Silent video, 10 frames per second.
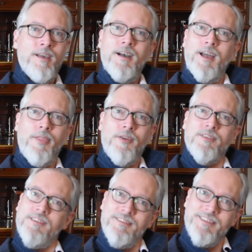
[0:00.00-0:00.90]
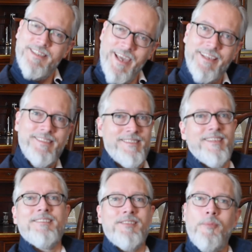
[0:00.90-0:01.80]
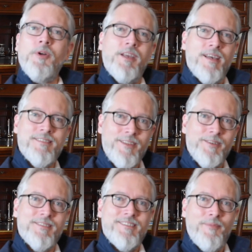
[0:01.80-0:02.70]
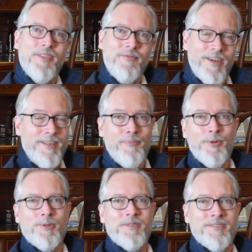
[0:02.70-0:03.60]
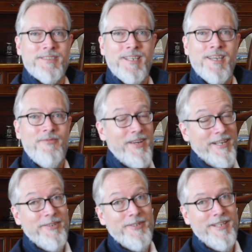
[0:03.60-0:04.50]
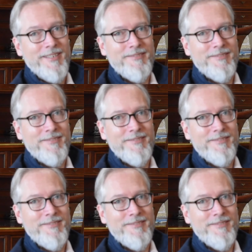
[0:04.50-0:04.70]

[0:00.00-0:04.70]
I thought, yes, somebody has learned something very important very early.